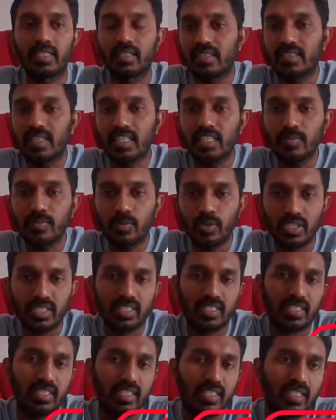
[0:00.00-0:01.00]
Such
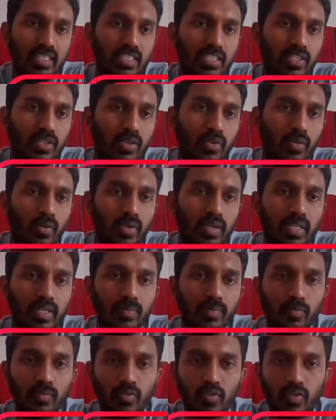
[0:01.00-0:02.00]
position is called
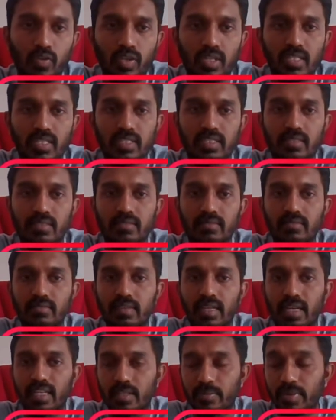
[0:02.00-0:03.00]
a fortress,
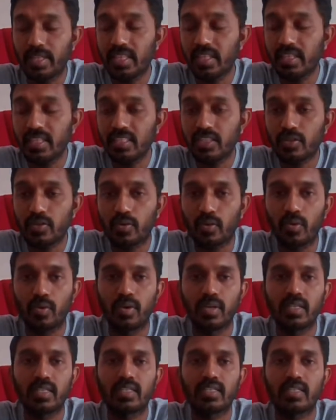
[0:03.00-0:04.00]
and the method is
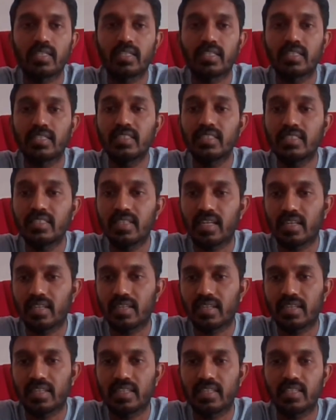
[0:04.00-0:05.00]
called
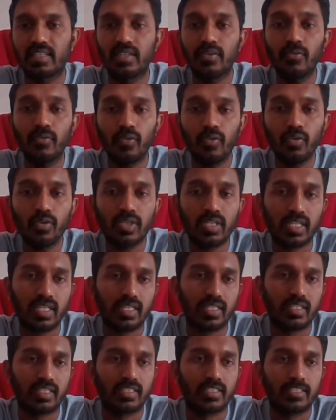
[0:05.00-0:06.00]
constructing a
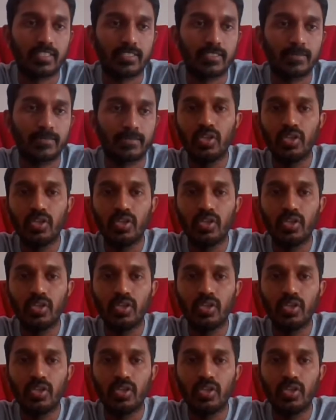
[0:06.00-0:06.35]
fortress.